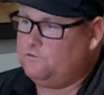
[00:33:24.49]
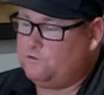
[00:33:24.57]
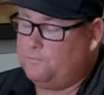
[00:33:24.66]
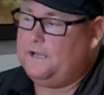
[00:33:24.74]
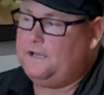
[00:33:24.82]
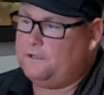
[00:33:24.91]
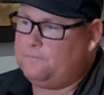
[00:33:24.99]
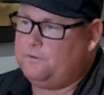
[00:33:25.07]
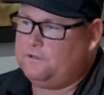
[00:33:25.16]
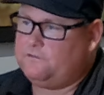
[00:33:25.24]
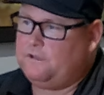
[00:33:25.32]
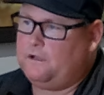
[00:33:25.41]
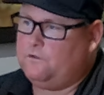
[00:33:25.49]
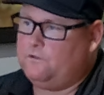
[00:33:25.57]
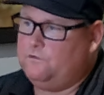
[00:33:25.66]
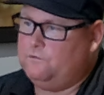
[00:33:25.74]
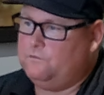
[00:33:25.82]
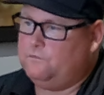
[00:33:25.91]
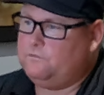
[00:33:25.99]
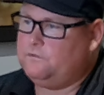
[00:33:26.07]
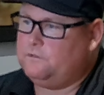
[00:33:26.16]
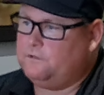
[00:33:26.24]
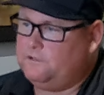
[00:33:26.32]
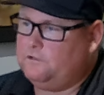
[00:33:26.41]
traumatic, but it's how you
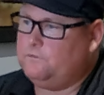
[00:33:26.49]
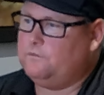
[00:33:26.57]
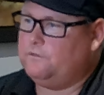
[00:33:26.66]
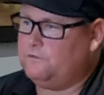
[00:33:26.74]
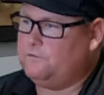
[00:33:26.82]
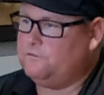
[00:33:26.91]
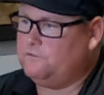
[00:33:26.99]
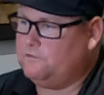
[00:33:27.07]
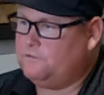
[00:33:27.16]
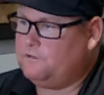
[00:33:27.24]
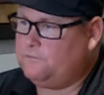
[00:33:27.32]
can deal with those. Is